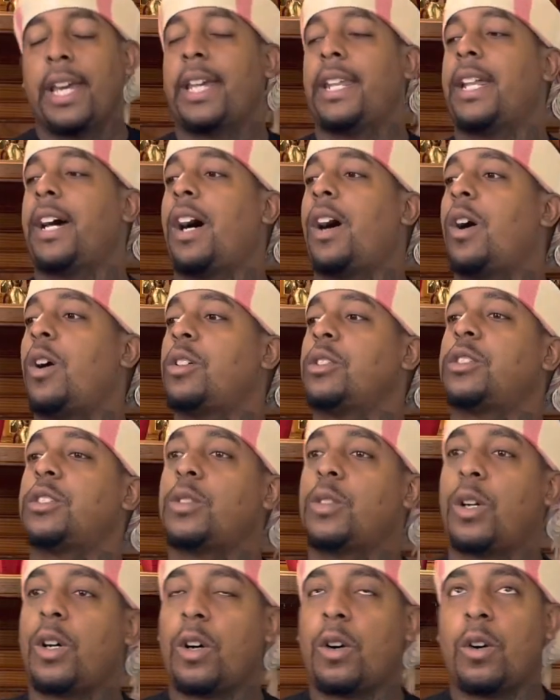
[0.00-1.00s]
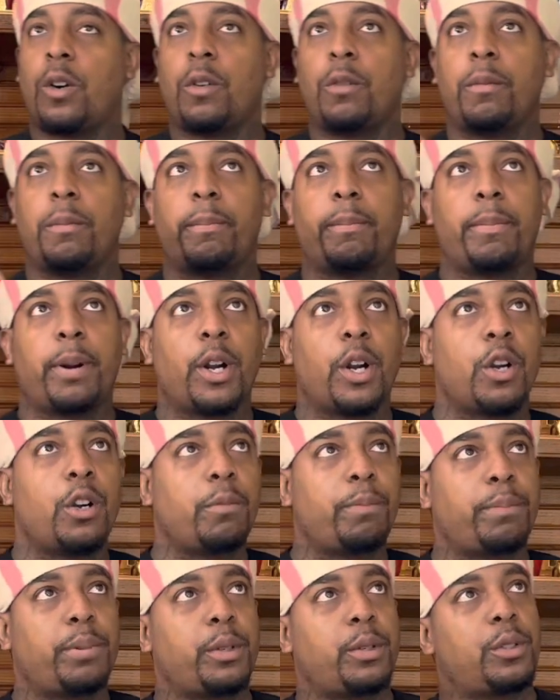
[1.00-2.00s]
and I also own
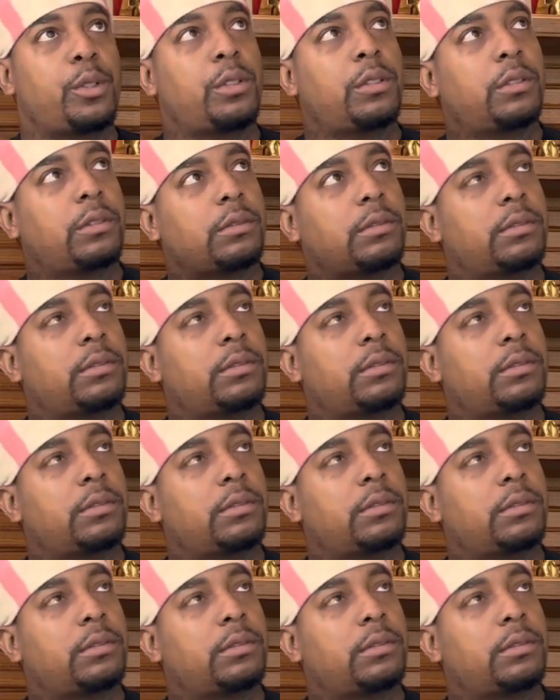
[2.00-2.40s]
Purple.